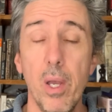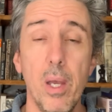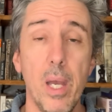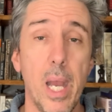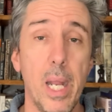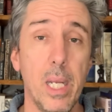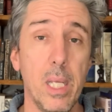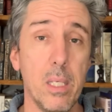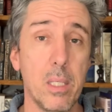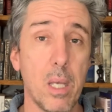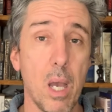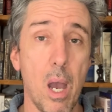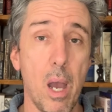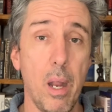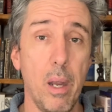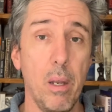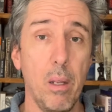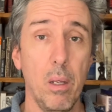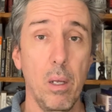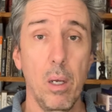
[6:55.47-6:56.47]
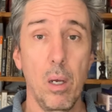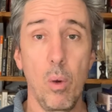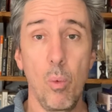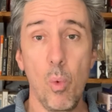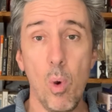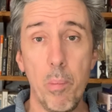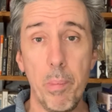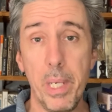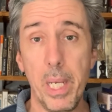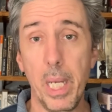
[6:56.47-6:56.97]
and he's got a
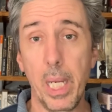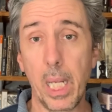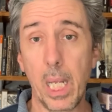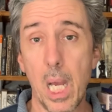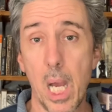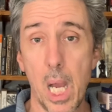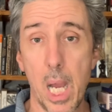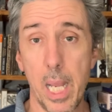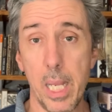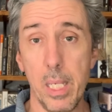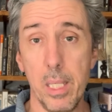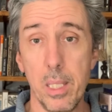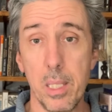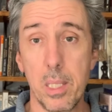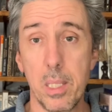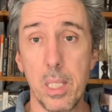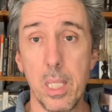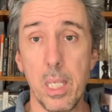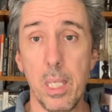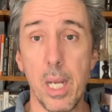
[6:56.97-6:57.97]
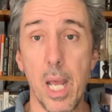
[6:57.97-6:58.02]
woman and a guy in the scene,